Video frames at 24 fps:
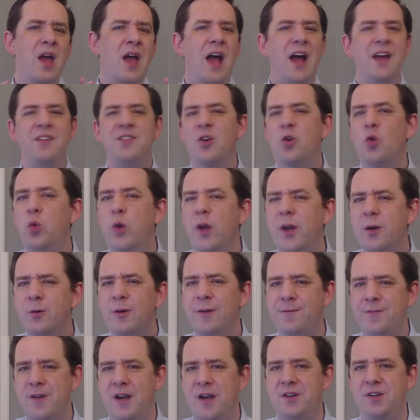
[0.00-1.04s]
As a quick
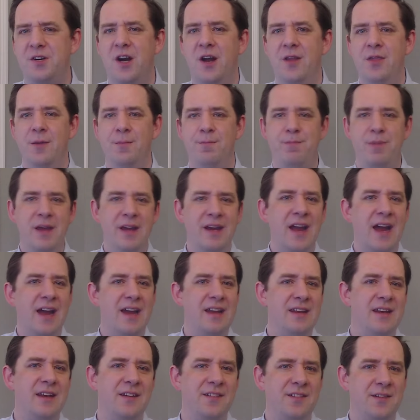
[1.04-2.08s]
refresher on the big
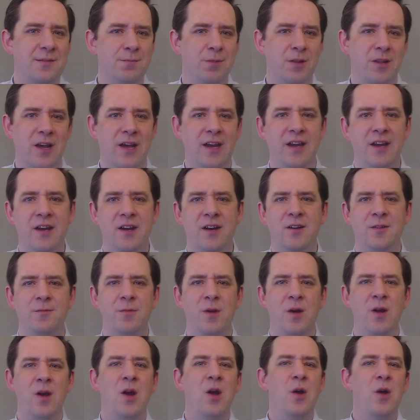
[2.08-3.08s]
ideas in play here,